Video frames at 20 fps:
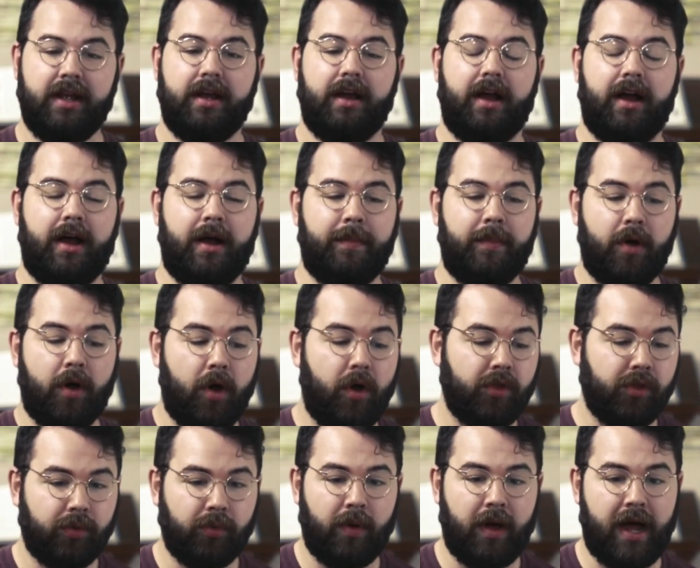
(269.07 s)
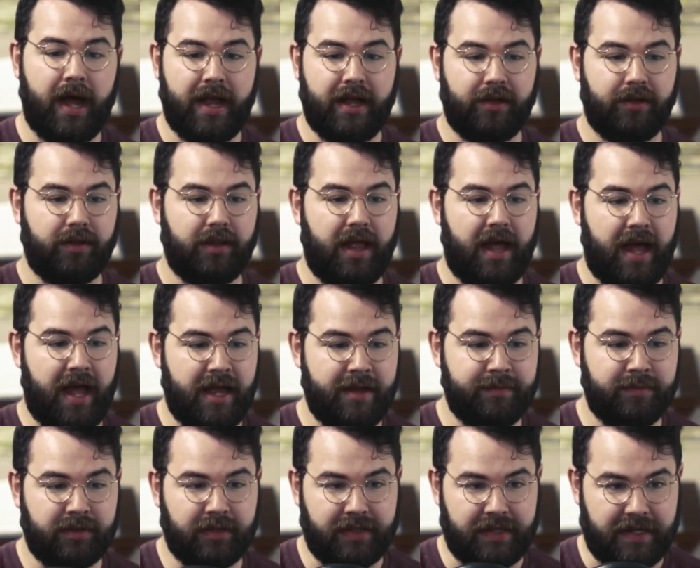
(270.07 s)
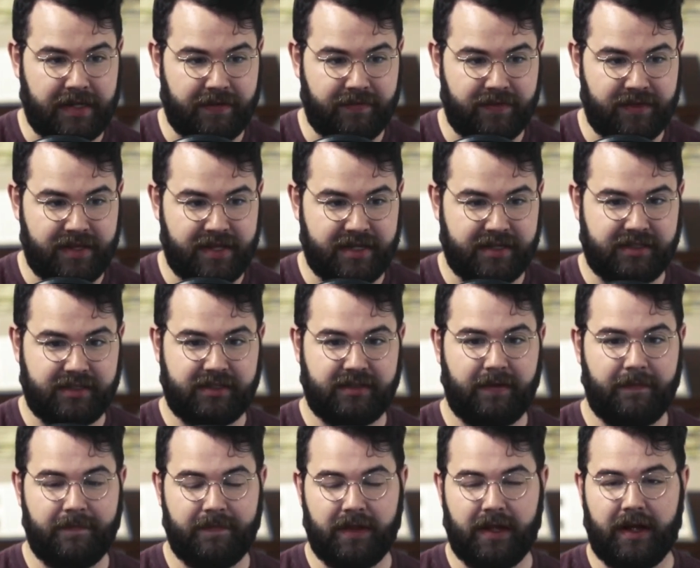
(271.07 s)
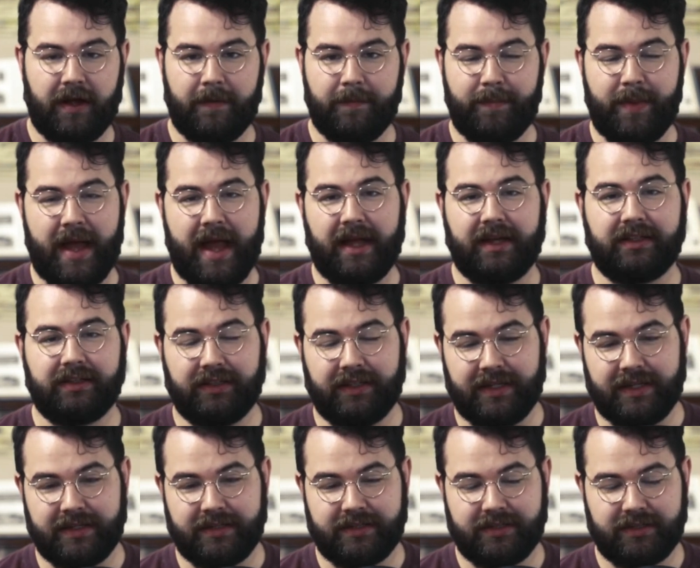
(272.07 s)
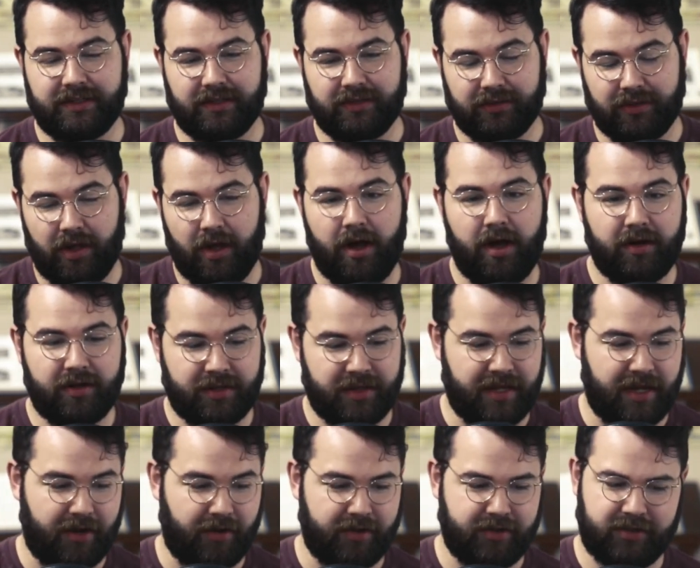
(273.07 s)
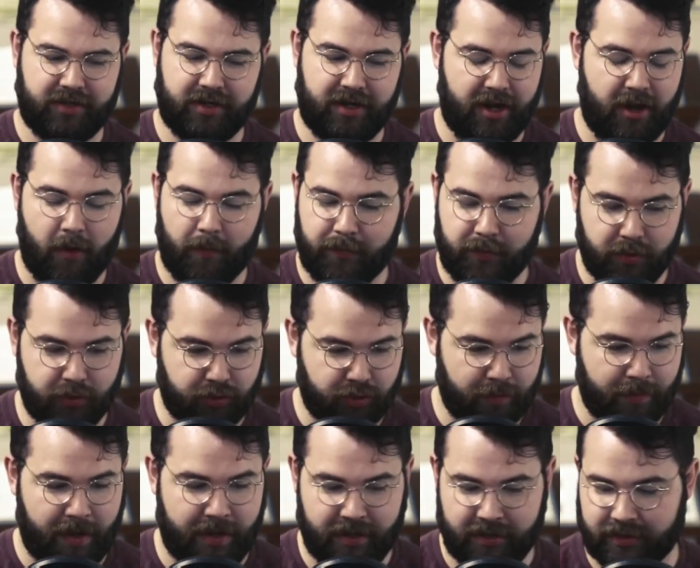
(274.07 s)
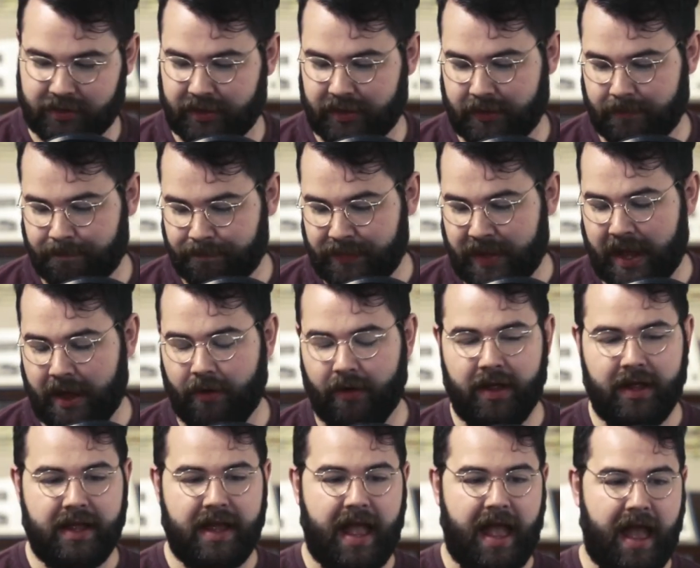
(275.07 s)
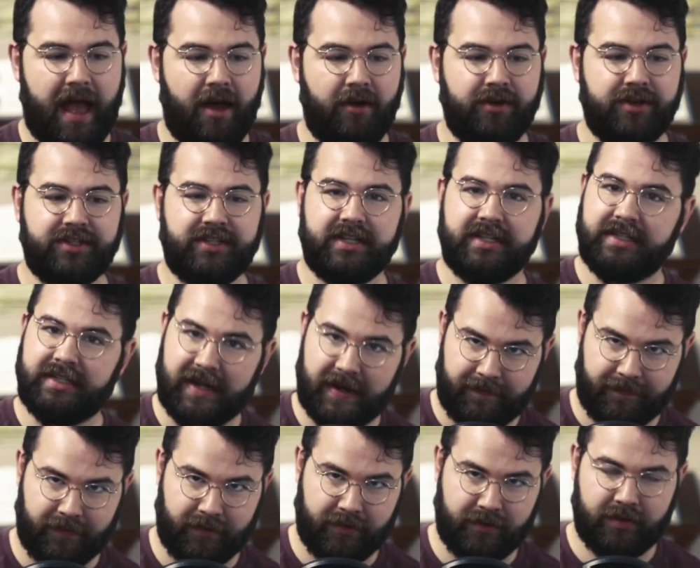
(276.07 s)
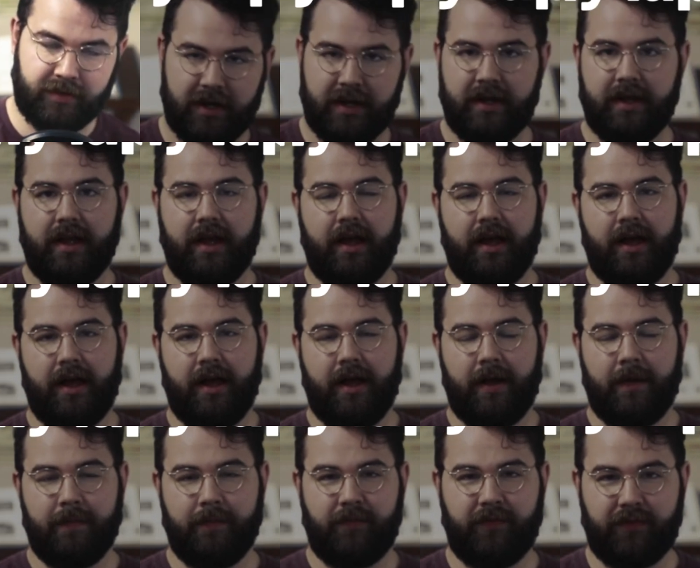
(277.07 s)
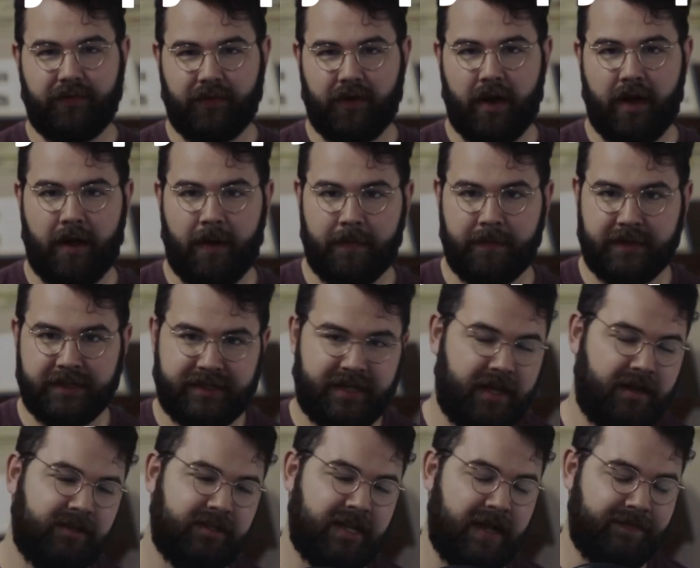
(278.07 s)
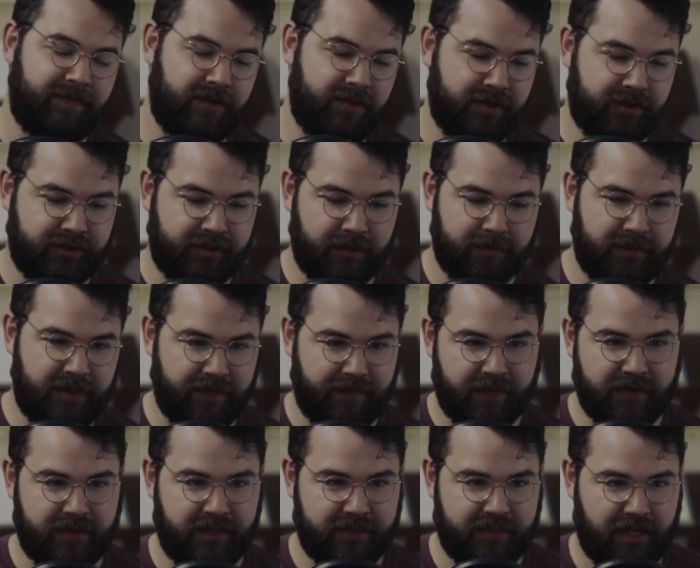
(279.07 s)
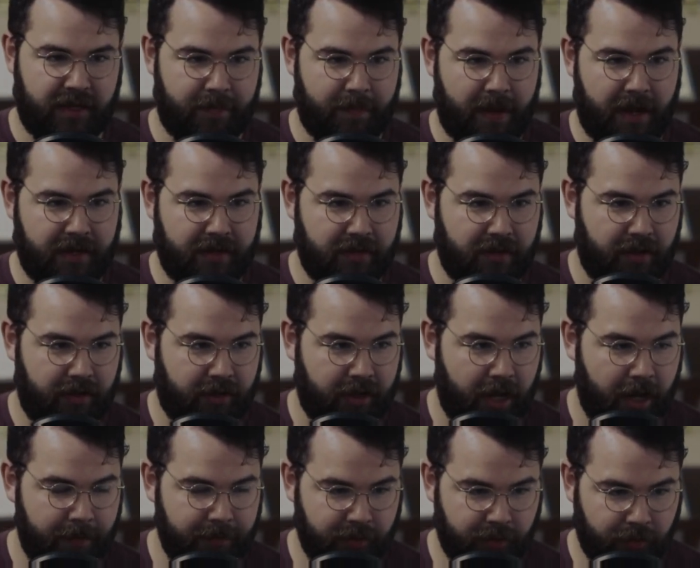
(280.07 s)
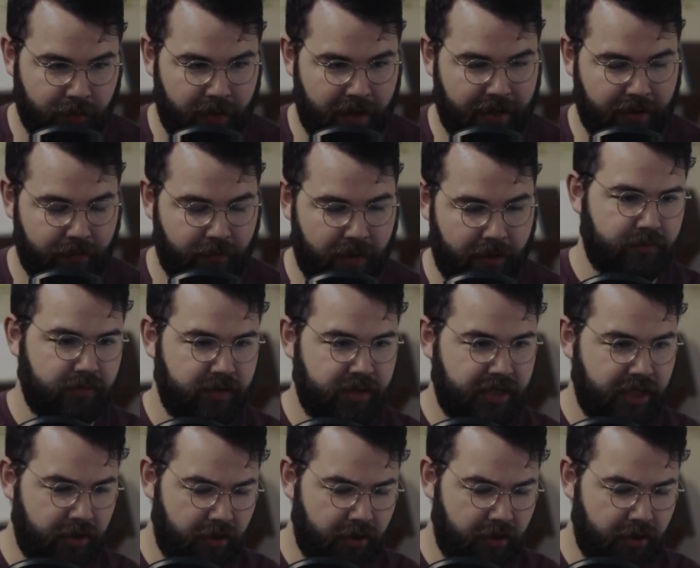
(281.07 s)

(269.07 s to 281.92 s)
Um, all the while, I believe this uh, backlinks log there is going to help you tremendously. Now, how does it differ um, from Zetteldeft? And there's some differences that might uh, come your way. Well, there